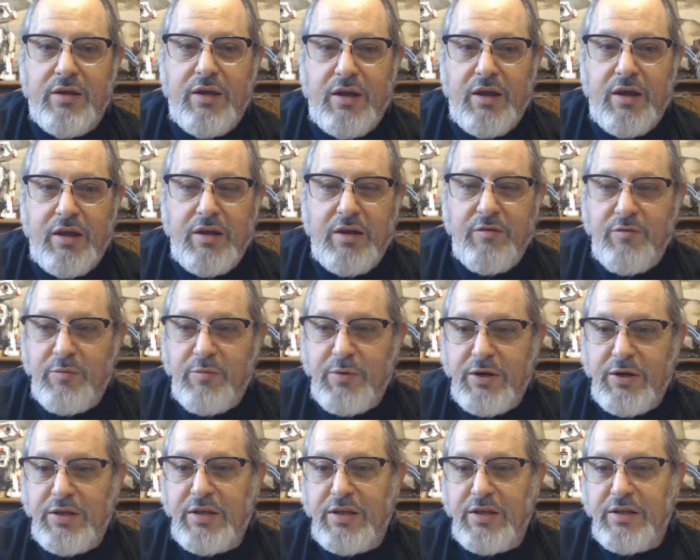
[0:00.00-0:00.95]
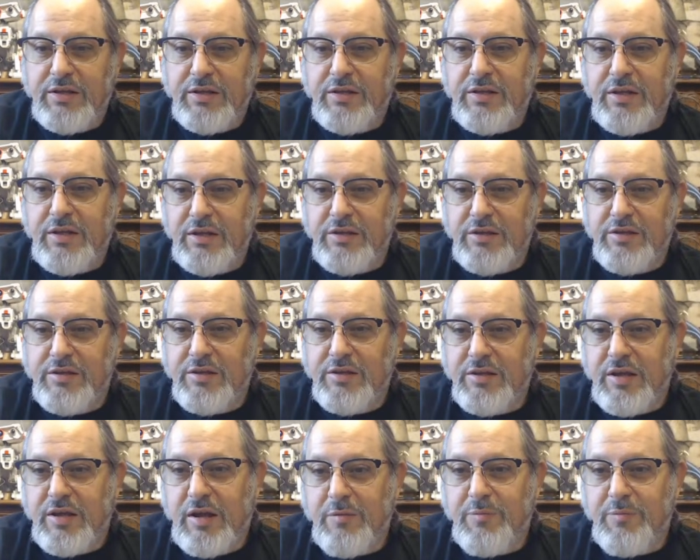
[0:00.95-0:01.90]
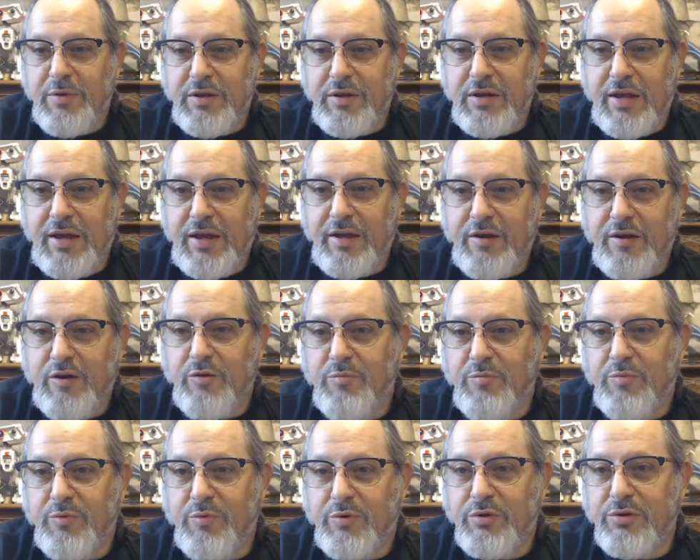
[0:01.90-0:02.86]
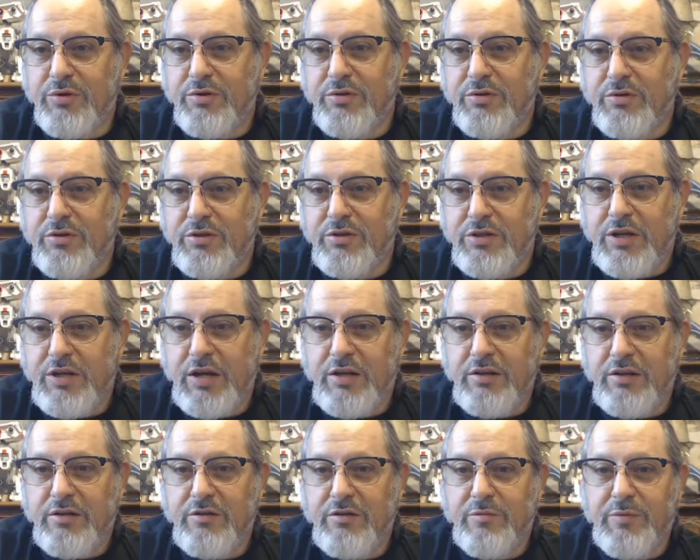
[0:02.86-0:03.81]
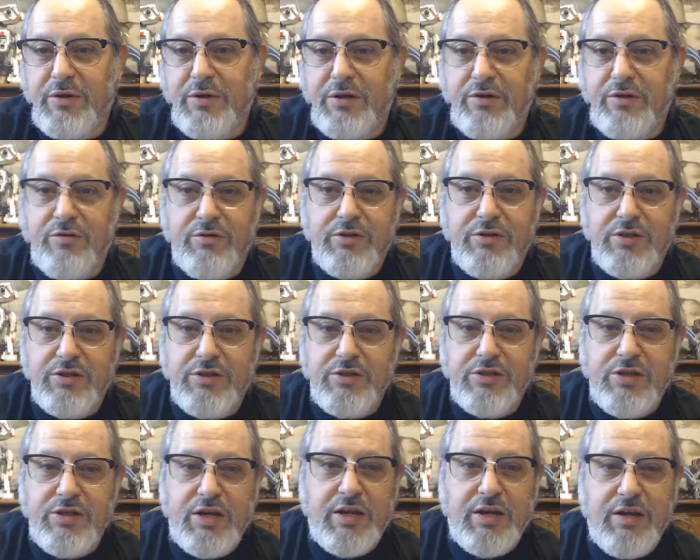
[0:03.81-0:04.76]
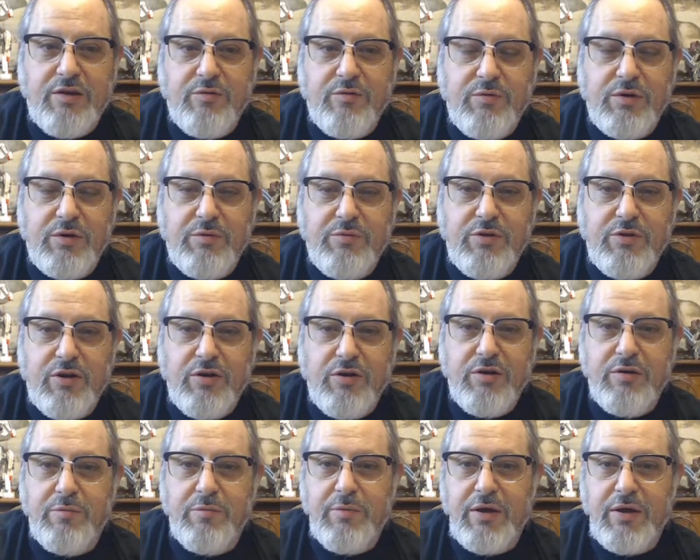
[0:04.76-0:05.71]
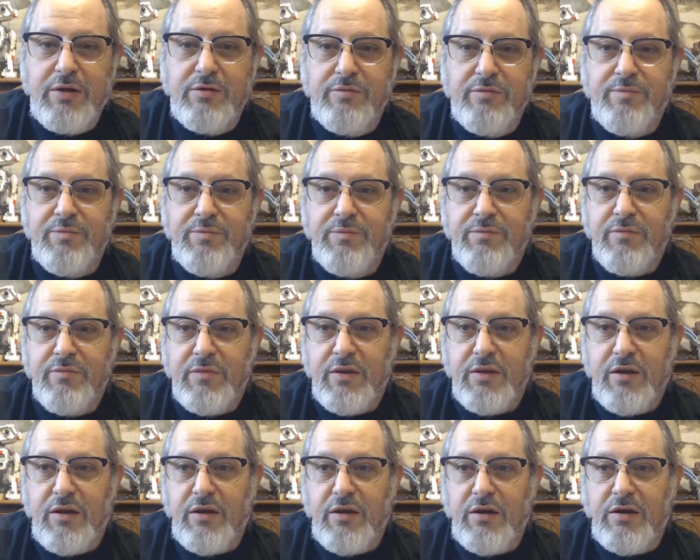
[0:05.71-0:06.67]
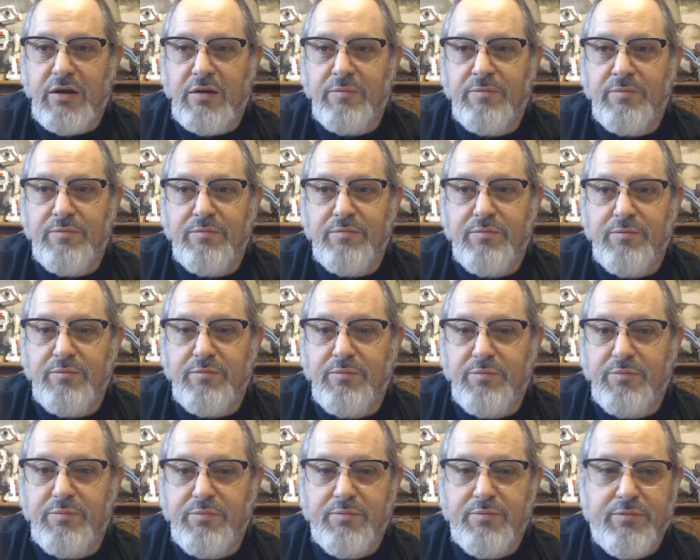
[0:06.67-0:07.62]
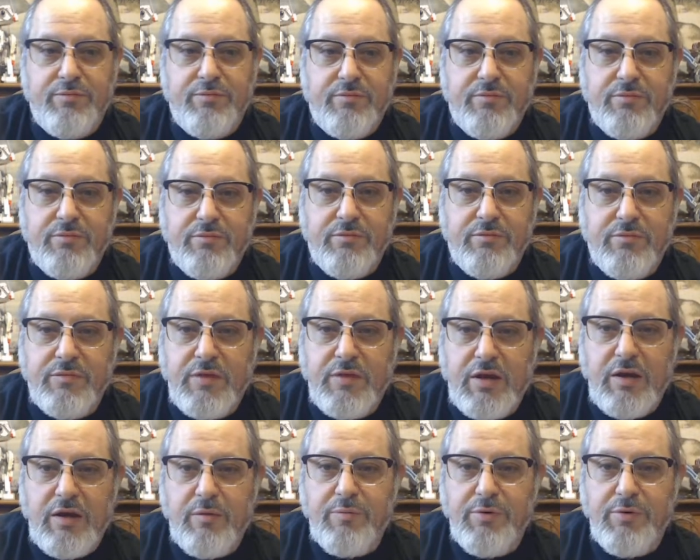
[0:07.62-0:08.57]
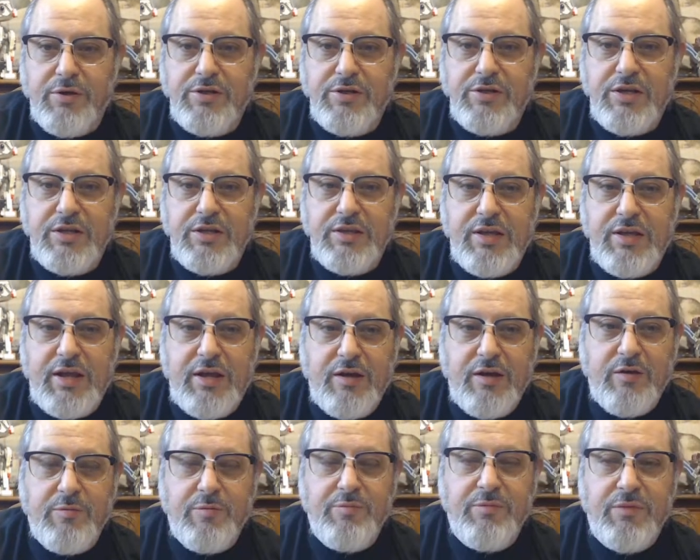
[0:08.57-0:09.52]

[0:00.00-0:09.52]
anybody that did stop in to help or chat a little bit or just check out what I'm talking about, I appreciate the help.